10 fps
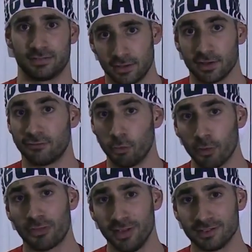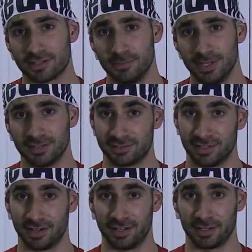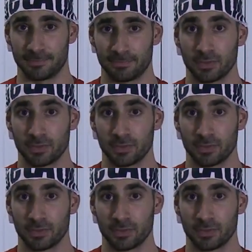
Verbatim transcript: There are four things to be considered here.